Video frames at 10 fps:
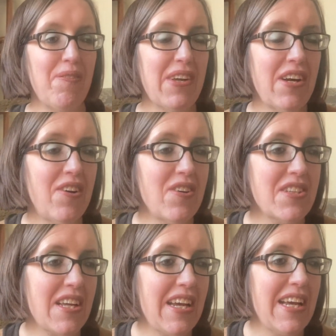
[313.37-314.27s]

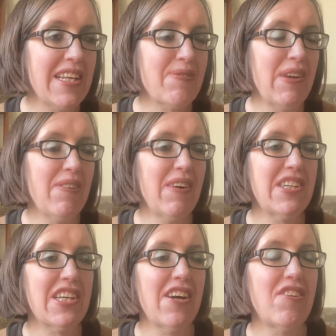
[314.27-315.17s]
because it has been on my
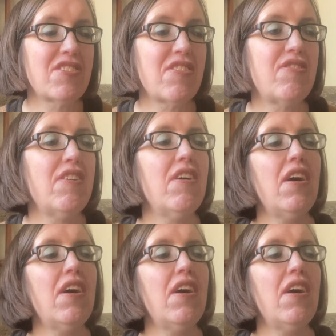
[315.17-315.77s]
shelves for